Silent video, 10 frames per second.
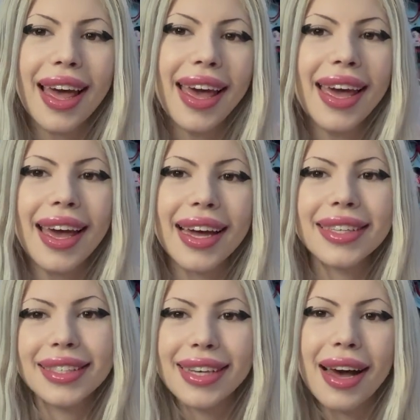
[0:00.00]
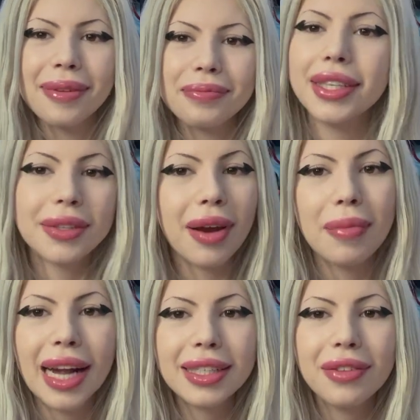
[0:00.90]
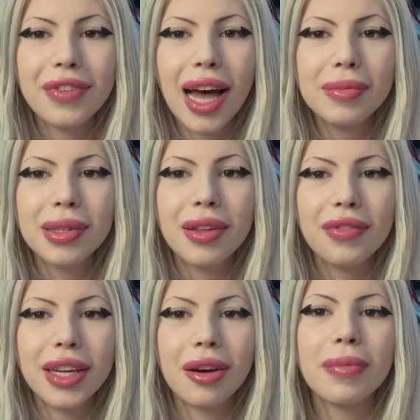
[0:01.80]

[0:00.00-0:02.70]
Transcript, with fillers: And yeah, so to match the vibes of the video,